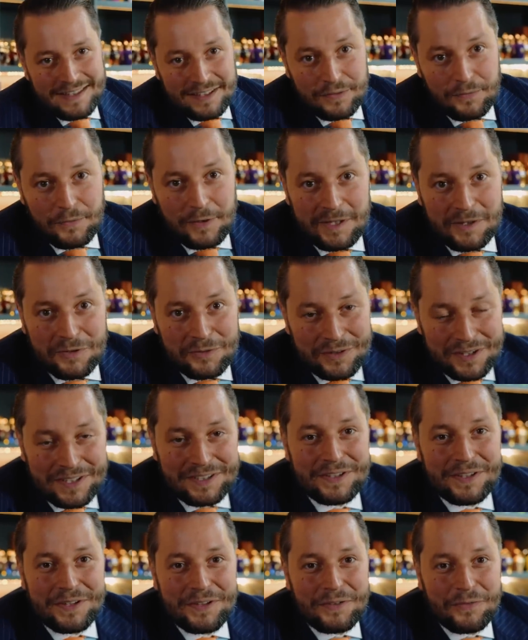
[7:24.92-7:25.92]
this video.
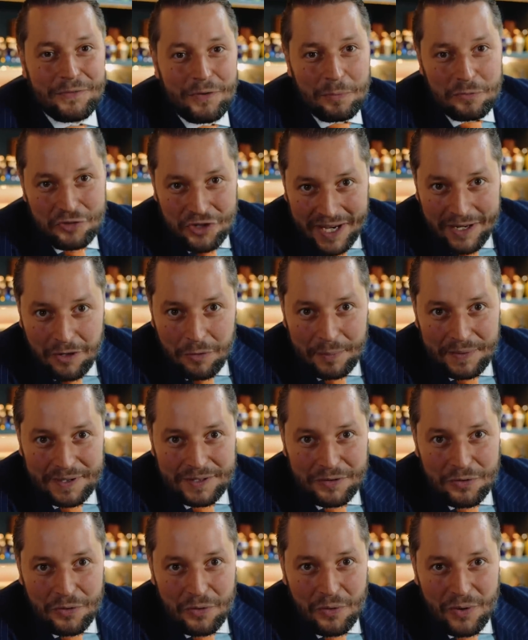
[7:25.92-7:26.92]
This is from Jacob
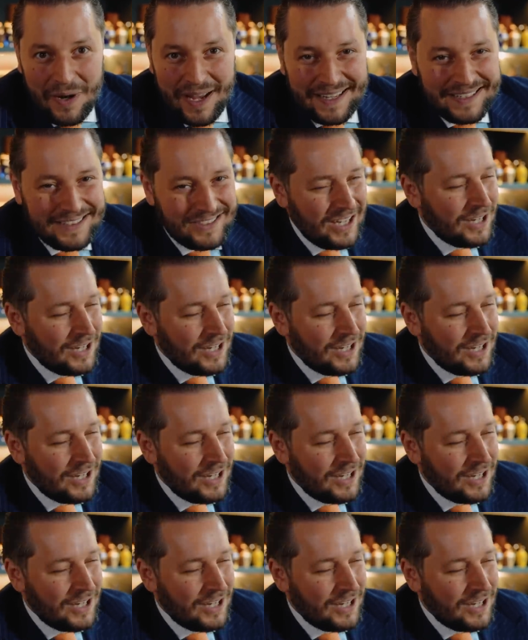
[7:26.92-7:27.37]
& Co. And